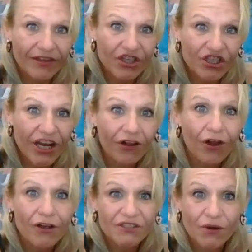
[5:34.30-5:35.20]
The
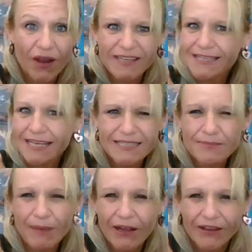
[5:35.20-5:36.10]
shell also has that
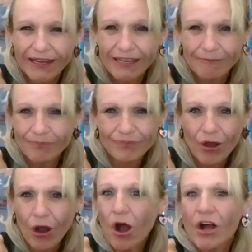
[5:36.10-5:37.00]
speckly
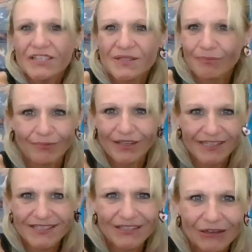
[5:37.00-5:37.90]

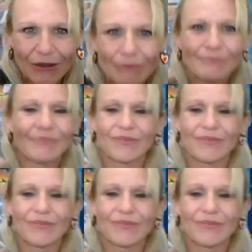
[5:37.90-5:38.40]
awesomeness, you know?